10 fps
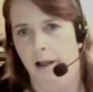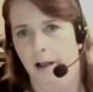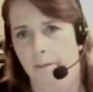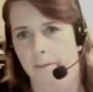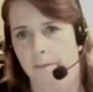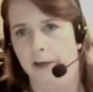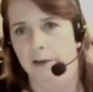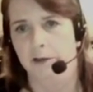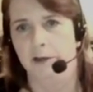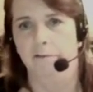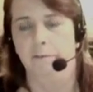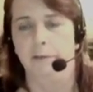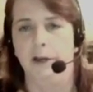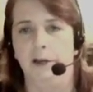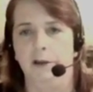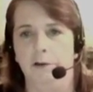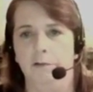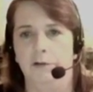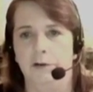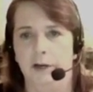and is even being
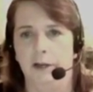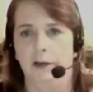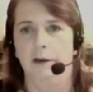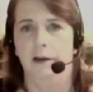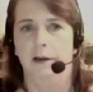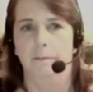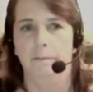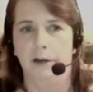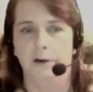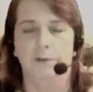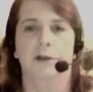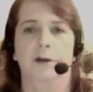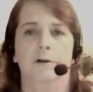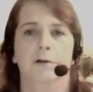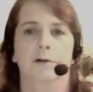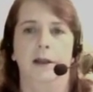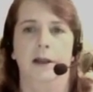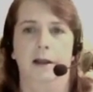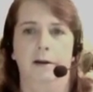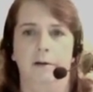used in medical centers
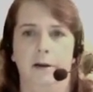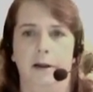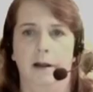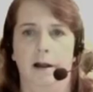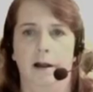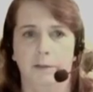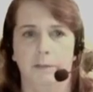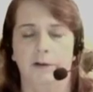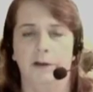and hospitals.